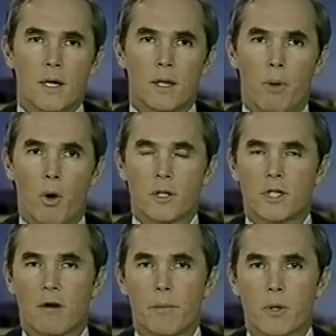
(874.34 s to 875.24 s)
The Polish
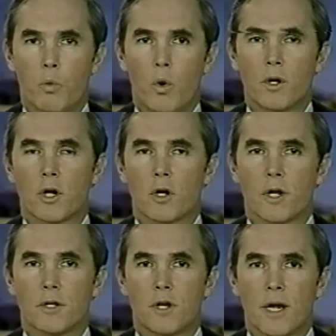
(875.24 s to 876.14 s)
government warned
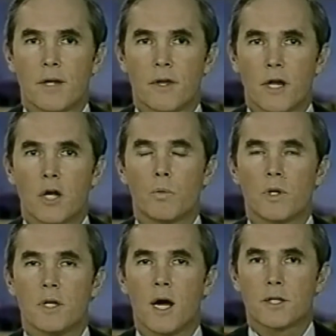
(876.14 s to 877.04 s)
earlier today that it
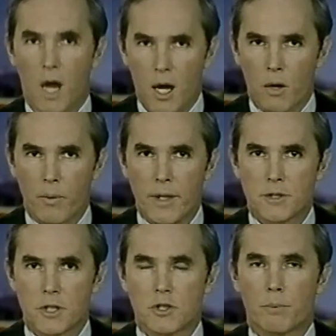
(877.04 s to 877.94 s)
would not tolerate
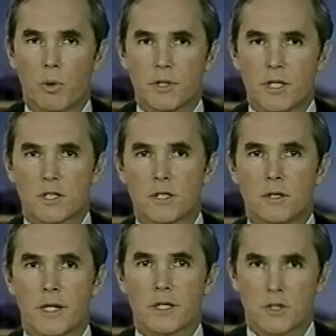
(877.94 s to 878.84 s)
such a protest
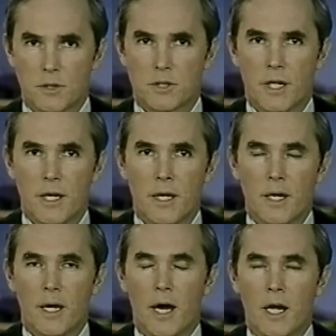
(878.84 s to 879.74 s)
next Thursday,
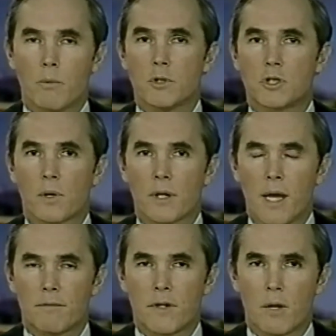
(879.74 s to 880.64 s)
and it was shortly
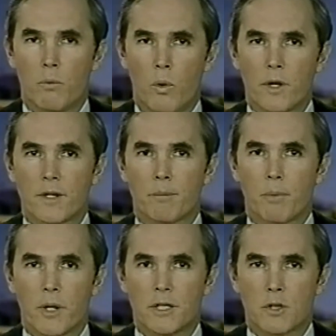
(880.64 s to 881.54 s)
after that warning that
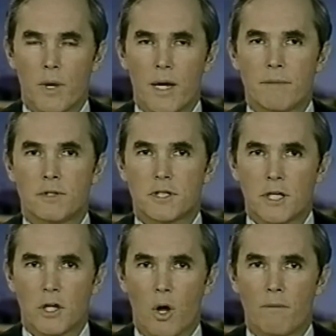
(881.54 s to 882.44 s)
police arrived to
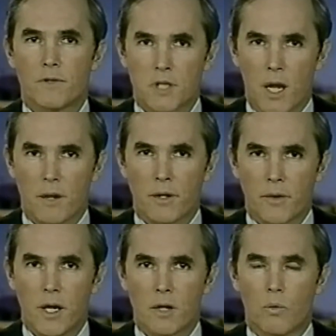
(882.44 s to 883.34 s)
seal off the
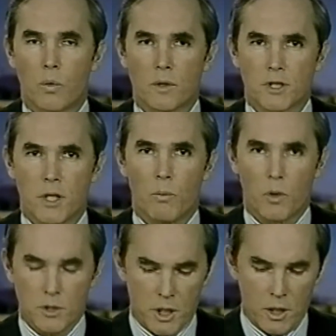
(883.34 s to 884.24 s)
Solidarity headquarters in
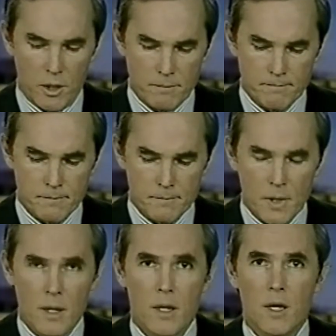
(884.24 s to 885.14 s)
Warsaw.
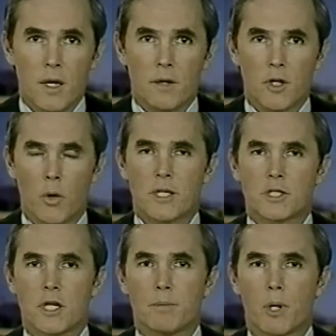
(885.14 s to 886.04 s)
The U.S.
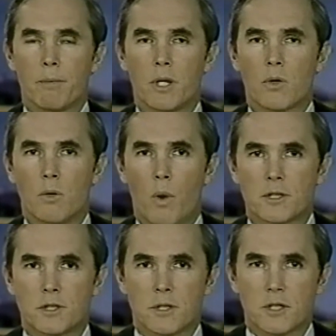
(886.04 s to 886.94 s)
State Department here in
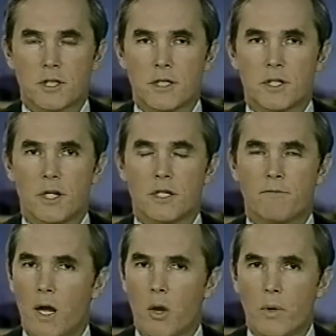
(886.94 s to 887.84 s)
Washington says it is
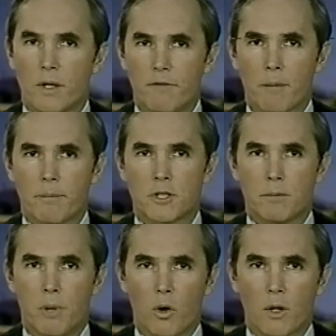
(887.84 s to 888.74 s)
following developments
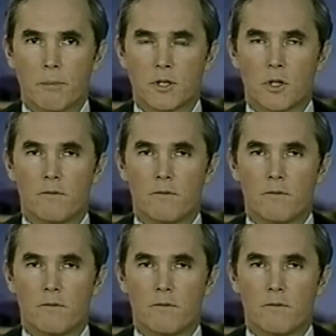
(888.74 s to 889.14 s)
in Poland, but so